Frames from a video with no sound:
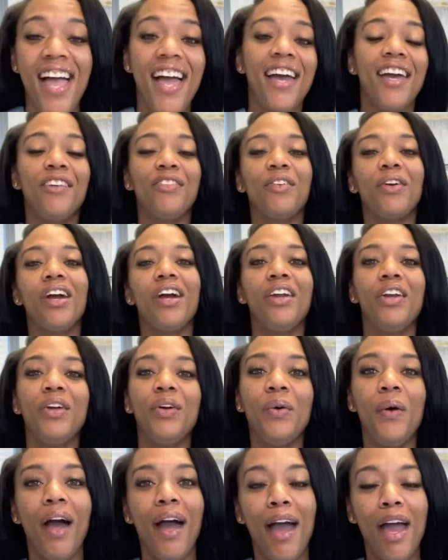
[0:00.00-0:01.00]
If you're a
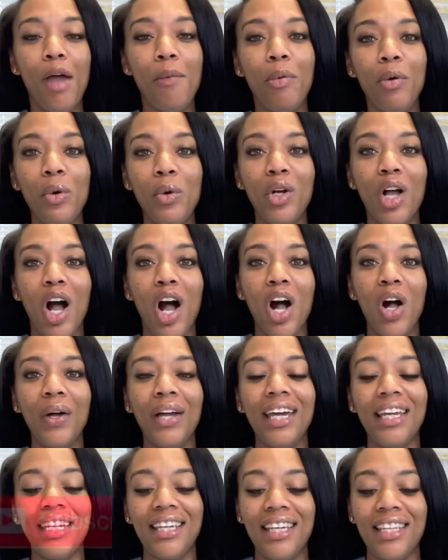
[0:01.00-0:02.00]
new, hey boo, go
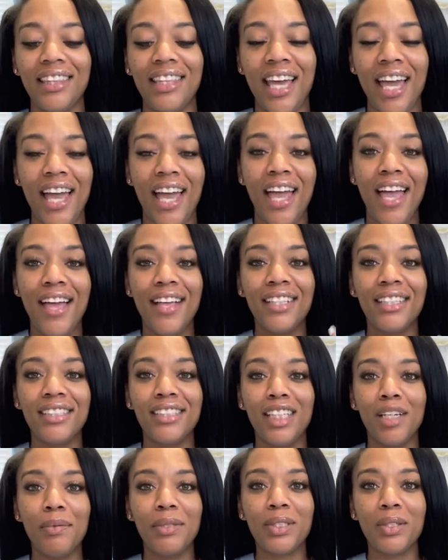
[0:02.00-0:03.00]
ahead and hit that
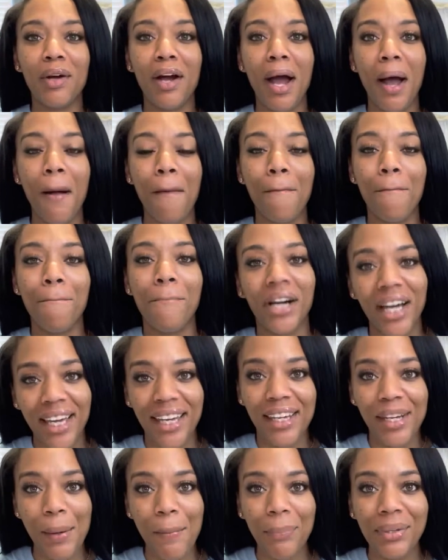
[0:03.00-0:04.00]
subscribe button,